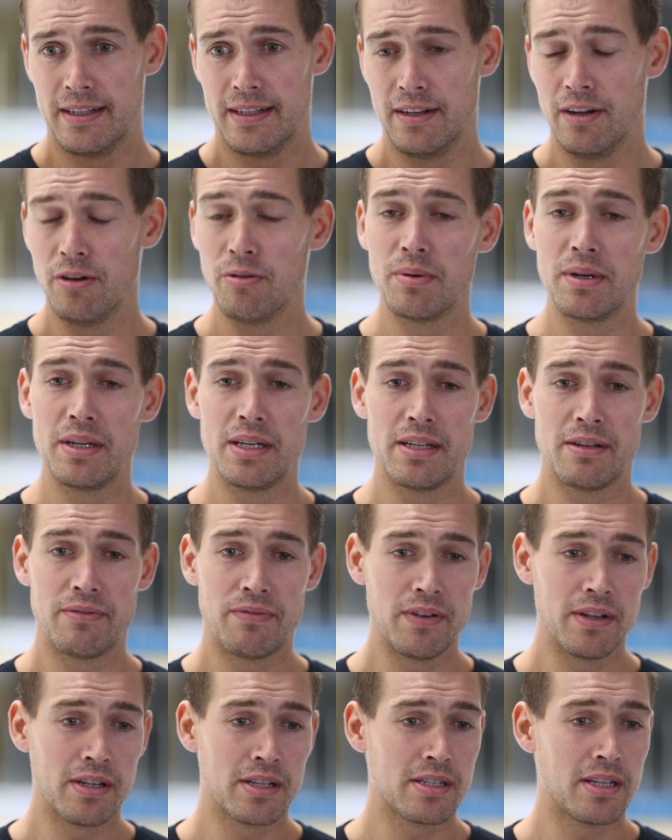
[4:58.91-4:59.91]
Nobody
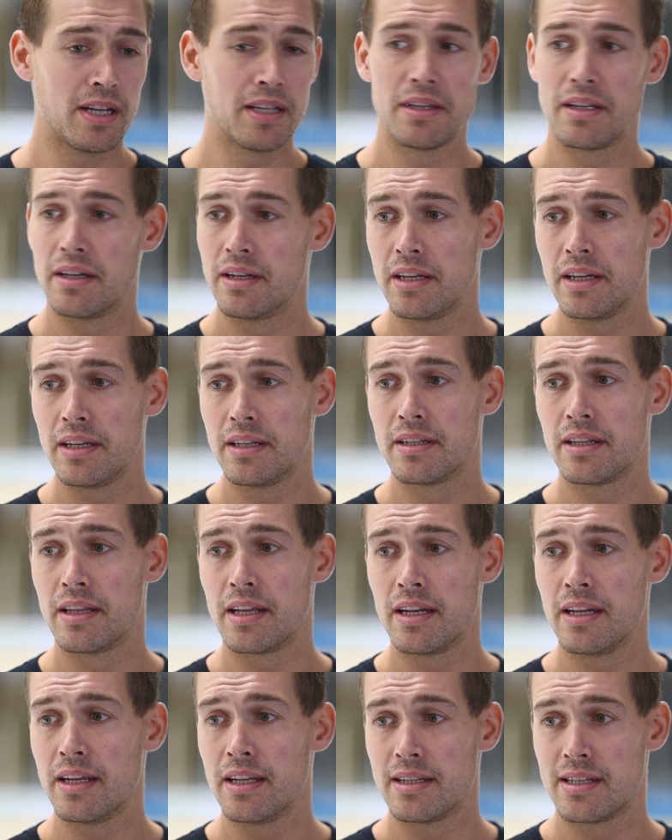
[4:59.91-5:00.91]
feels like the need that
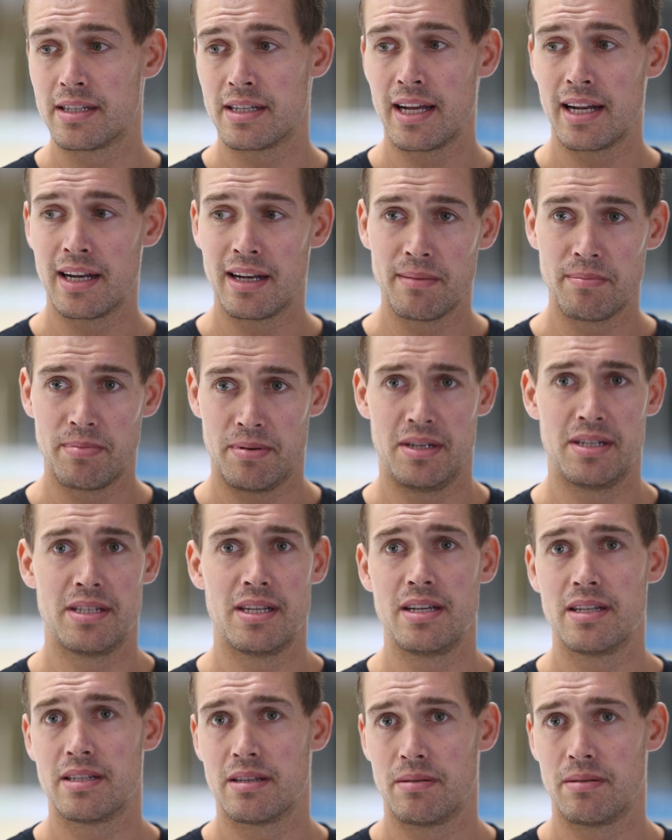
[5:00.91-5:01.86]
they need to stand up and say